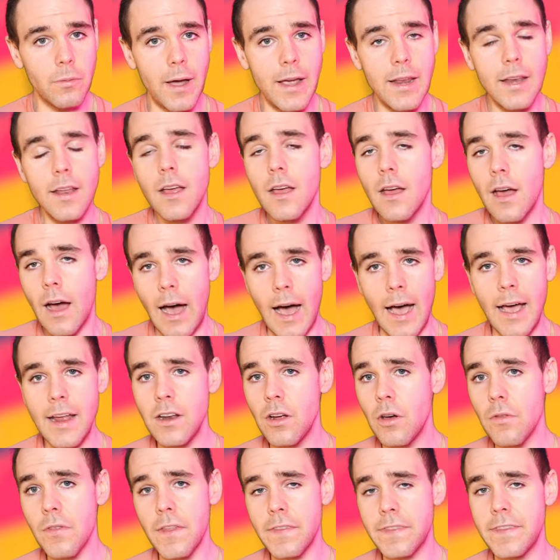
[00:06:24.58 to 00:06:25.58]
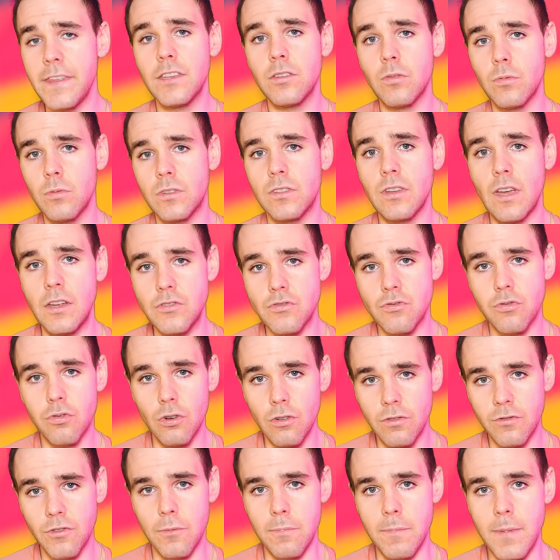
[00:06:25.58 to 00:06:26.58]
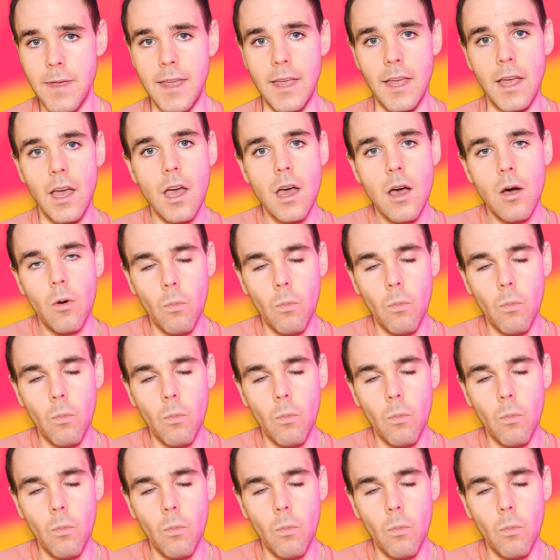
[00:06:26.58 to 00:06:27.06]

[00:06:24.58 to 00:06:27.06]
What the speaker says: weight, I know that this was true for me.